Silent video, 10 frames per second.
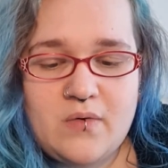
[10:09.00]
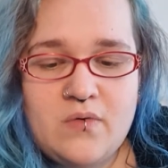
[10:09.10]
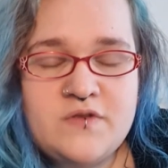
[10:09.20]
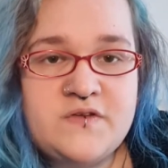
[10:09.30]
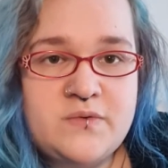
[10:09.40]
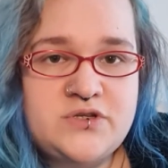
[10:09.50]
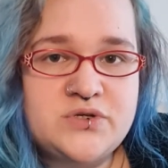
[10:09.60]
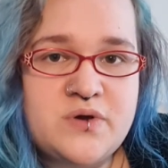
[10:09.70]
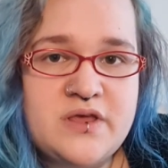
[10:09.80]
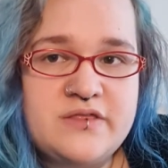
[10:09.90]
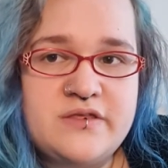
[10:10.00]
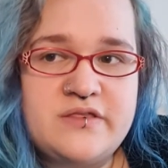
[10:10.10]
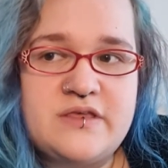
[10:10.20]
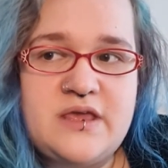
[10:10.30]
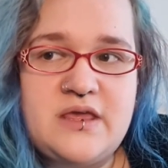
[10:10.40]
also enjoy
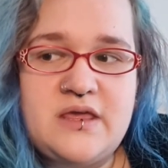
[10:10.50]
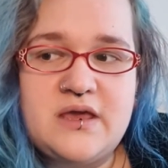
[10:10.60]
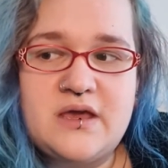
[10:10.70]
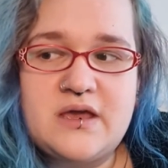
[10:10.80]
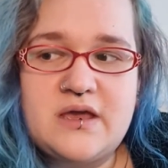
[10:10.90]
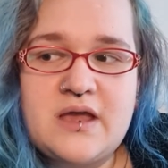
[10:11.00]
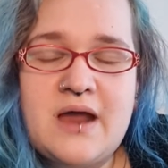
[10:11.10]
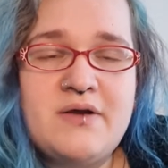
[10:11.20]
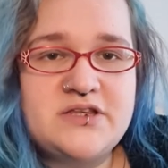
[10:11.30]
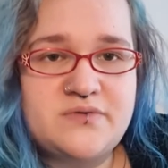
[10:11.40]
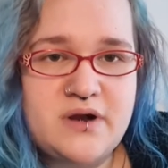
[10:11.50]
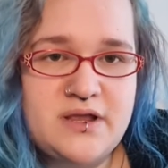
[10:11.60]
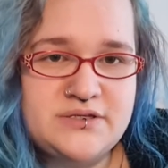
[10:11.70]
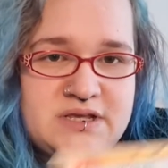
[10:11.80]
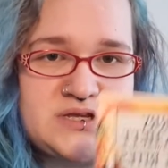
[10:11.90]
that the
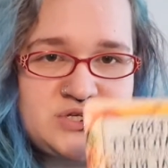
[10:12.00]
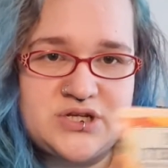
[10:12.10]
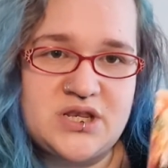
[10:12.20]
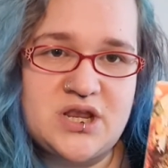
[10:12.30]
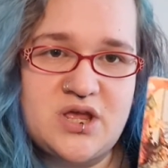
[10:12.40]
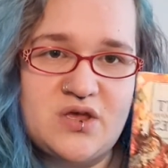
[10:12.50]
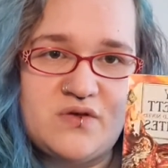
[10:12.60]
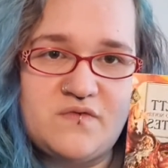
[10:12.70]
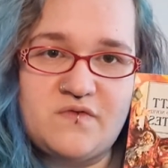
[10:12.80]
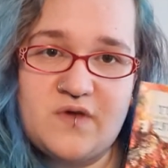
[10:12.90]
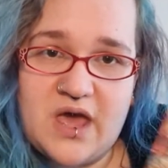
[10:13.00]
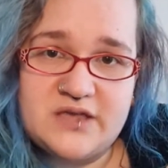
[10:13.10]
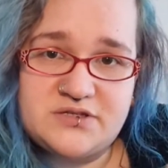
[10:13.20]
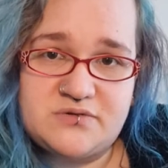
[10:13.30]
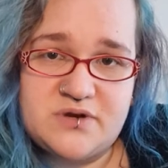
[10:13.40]
characterization of
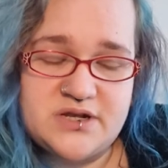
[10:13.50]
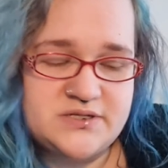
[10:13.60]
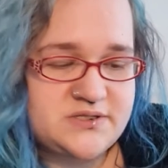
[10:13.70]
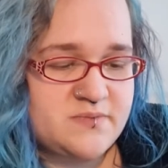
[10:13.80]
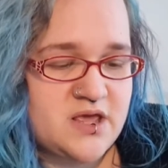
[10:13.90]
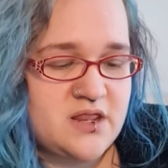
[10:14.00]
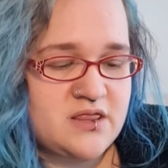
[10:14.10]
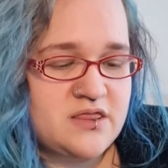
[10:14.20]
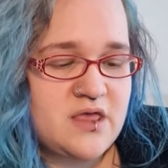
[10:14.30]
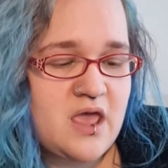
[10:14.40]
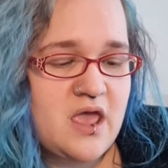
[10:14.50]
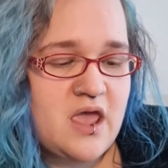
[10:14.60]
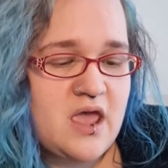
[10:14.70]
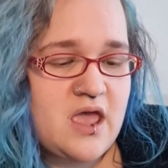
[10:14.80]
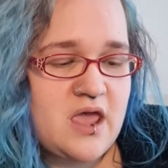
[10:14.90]
Escarina Smith
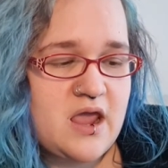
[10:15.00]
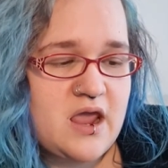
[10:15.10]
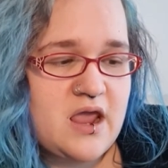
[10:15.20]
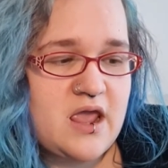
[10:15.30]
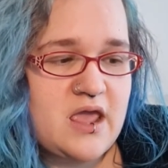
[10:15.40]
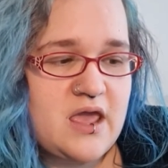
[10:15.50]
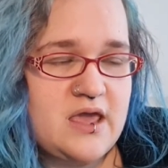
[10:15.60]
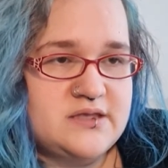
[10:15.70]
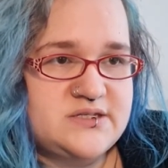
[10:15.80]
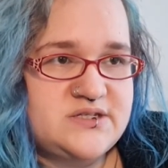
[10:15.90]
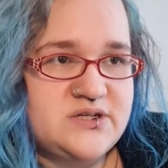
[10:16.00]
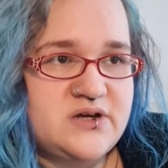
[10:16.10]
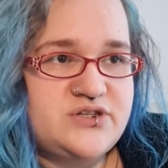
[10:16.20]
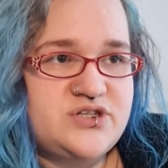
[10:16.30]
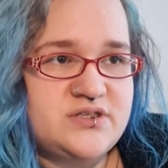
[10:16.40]
is
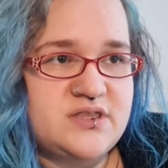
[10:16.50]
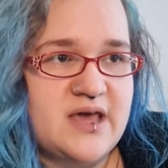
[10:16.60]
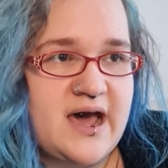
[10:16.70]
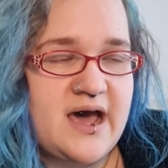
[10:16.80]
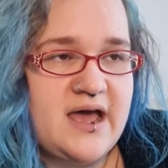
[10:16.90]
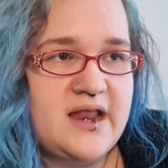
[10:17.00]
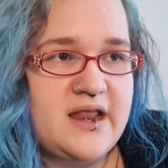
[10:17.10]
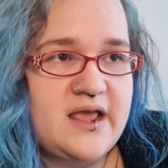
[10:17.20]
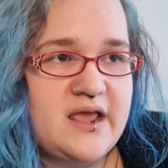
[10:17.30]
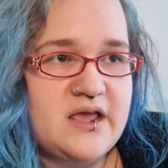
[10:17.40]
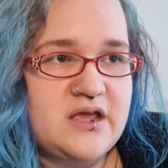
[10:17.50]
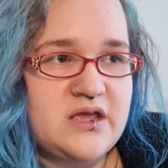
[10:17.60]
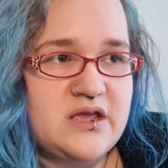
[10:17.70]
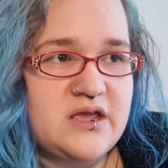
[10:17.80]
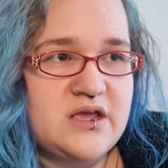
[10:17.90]
such that
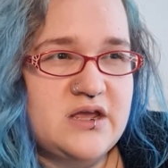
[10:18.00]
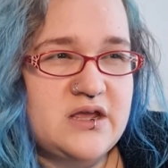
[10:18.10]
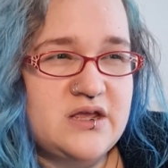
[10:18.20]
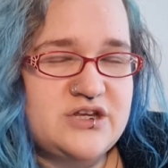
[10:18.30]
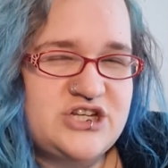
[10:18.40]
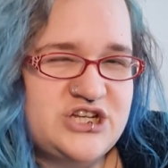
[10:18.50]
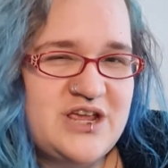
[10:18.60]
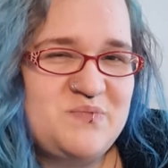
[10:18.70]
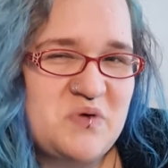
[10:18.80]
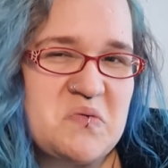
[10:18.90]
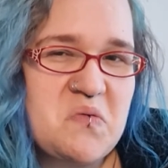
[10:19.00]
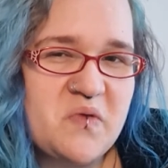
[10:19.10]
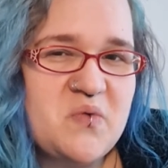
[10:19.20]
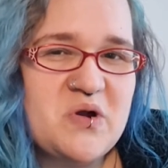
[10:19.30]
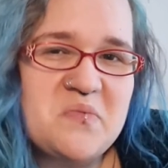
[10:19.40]
she'd
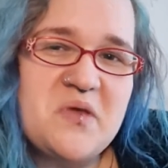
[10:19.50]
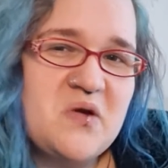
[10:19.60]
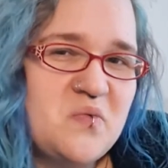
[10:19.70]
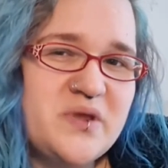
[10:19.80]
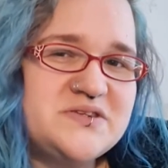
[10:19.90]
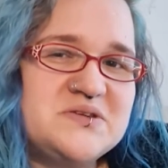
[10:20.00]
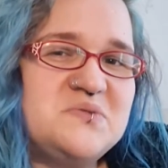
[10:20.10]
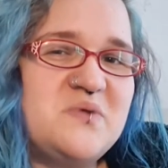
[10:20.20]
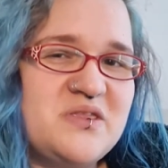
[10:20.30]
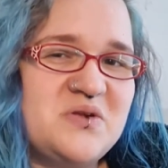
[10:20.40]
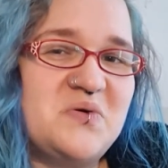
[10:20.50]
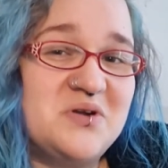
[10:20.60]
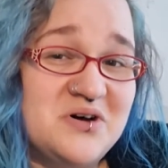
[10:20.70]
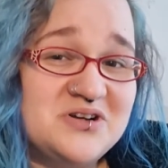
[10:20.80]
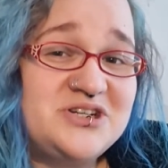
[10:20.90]
probably want to be a wizard whether or
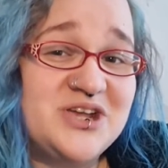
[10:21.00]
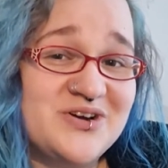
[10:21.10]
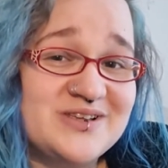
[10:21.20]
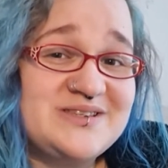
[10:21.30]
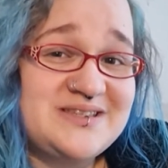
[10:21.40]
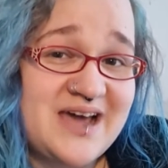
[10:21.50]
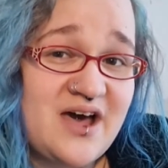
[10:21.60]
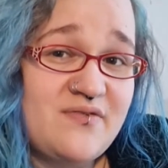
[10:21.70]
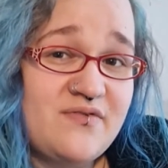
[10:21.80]
not she got a staff.